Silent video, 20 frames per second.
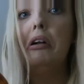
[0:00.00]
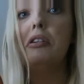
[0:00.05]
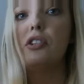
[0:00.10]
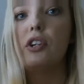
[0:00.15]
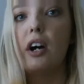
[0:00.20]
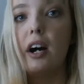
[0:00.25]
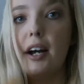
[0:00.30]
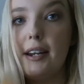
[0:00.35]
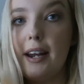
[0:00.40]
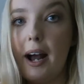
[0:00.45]

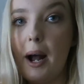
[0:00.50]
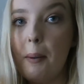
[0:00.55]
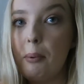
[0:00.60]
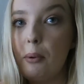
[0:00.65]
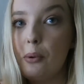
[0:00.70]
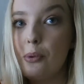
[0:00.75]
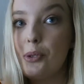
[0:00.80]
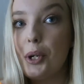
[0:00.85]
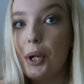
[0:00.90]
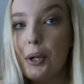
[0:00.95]
giant
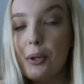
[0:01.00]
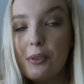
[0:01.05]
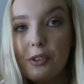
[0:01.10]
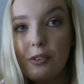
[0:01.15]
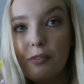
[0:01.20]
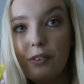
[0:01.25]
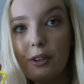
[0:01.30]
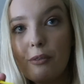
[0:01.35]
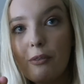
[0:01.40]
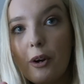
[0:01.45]
apple
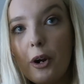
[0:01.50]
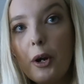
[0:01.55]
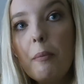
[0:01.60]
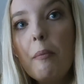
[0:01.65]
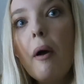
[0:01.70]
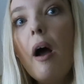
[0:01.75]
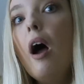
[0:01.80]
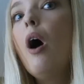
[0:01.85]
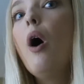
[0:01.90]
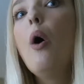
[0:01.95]
juice for the
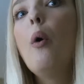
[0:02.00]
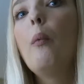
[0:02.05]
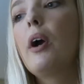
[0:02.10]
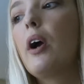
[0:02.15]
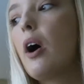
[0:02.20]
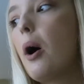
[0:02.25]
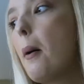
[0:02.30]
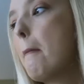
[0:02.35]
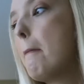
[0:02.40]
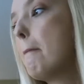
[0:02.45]
room. We
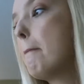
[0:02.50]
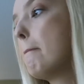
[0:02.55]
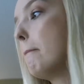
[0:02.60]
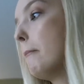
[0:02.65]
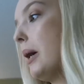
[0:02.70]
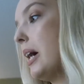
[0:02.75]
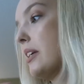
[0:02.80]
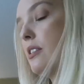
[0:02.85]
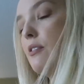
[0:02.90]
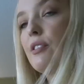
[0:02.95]
got a
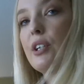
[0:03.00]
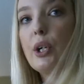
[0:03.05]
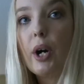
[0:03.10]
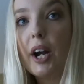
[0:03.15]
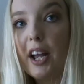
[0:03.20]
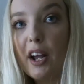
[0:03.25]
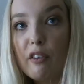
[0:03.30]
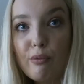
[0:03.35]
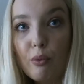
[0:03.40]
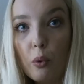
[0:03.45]
massive
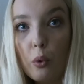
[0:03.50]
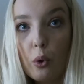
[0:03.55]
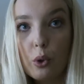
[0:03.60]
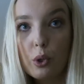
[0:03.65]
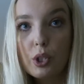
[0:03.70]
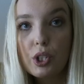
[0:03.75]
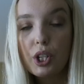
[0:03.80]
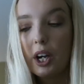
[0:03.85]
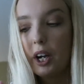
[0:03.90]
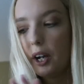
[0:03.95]
crate of
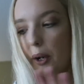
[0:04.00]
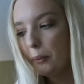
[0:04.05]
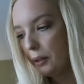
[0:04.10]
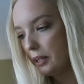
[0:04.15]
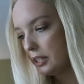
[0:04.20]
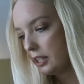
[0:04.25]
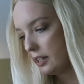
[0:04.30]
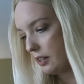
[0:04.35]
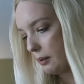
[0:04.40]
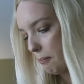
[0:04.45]
water,
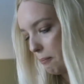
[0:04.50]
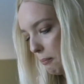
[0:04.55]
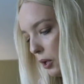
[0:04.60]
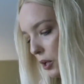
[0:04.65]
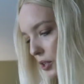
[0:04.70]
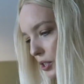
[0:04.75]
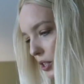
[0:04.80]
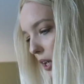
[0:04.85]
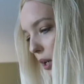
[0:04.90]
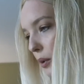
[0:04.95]
which is a
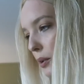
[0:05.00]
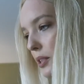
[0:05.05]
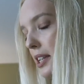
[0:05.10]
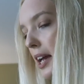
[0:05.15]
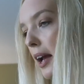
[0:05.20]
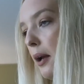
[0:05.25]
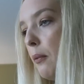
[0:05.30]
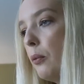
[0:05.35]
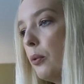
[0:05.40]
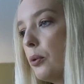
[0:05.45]
must. I always
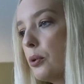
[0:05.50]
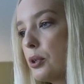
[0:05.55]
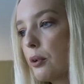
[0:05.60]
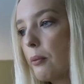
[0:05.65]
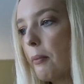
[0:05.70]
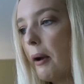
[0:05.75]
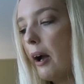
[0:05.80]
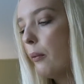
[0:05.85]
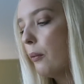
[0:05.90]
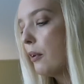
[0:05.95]
take water
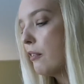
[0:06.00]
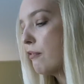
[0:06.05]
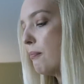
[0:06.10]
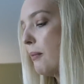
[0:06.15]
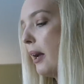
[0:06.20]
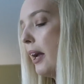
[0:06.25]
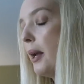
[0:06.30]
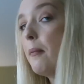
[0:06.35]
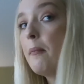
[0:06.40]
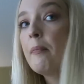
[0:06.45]
about with
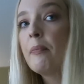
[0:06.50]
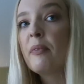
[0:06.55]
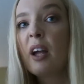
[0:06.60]
me.